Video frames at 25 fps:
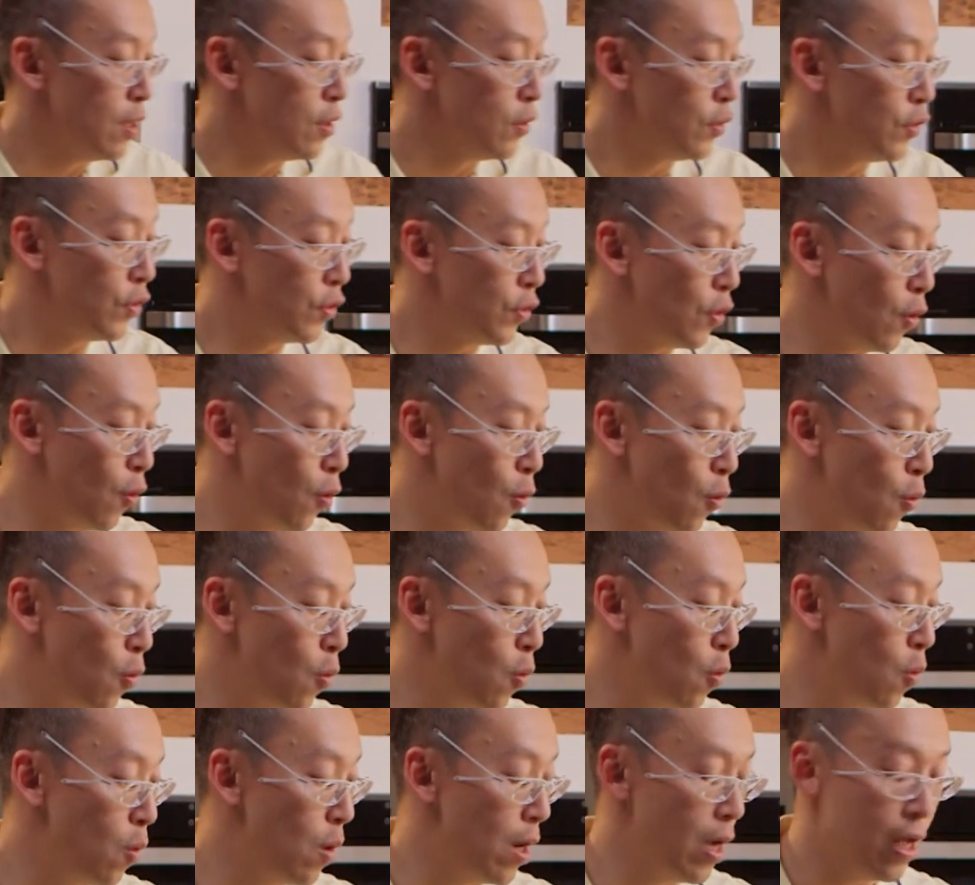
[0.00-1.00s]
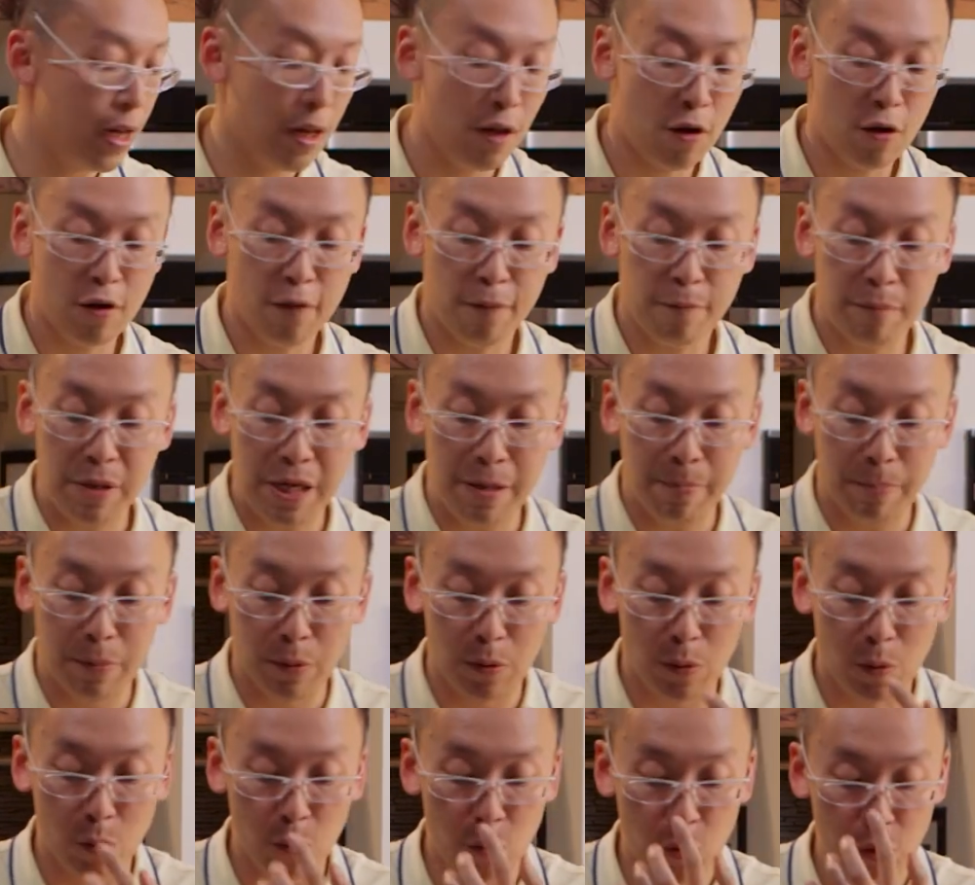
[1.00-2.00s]
So a lot of
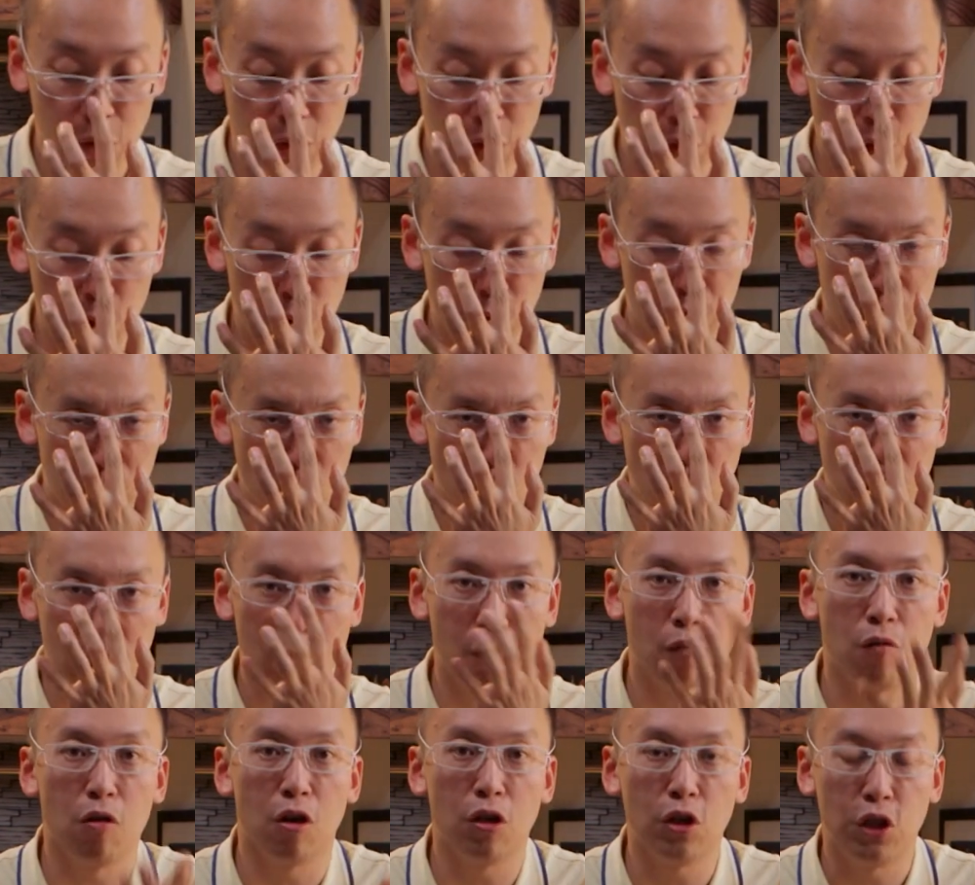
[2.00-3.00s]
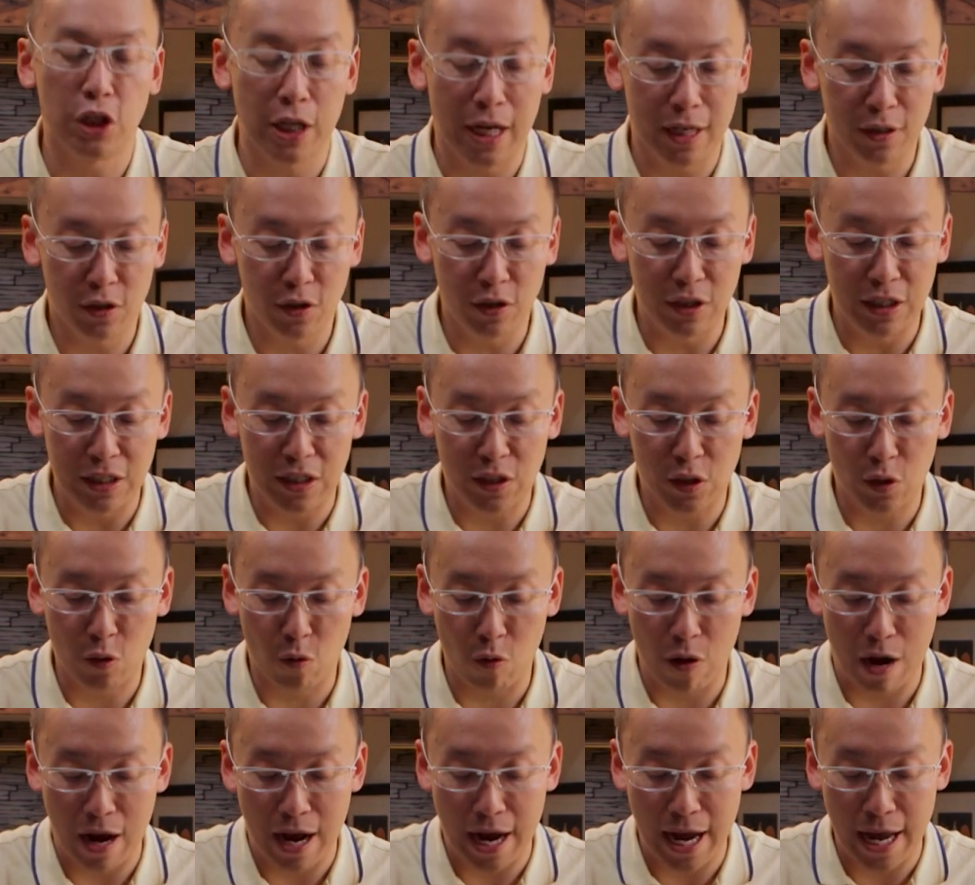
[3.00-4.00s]
people would use the word Roger to
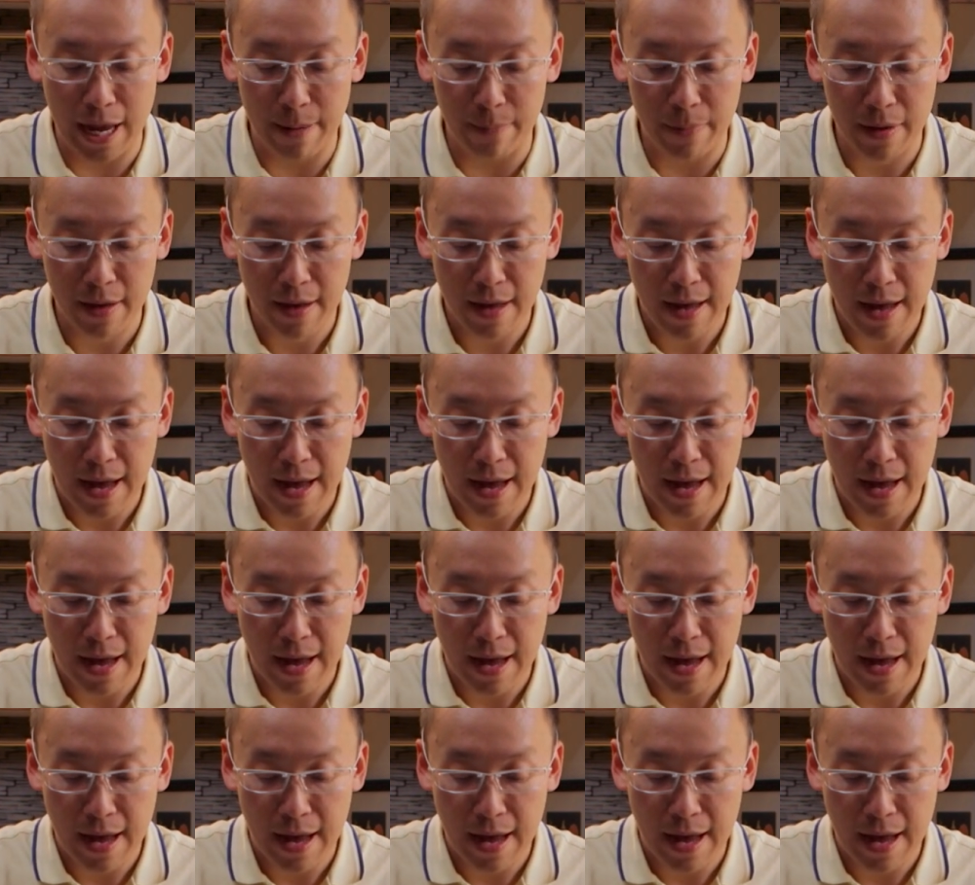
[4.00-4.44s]
describe